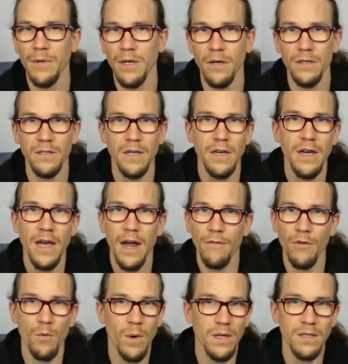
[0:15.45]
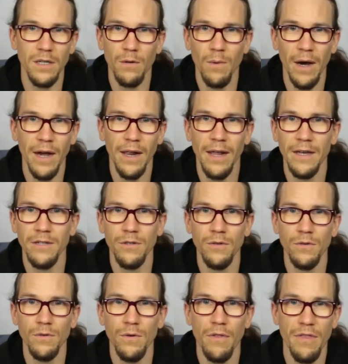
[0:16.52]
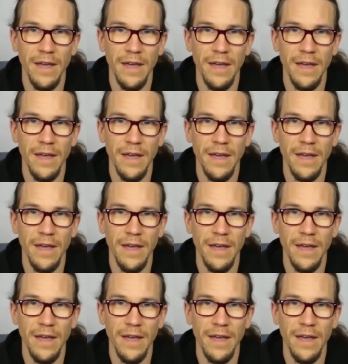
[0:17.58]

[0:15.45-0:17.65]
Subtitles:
because every once in a while I do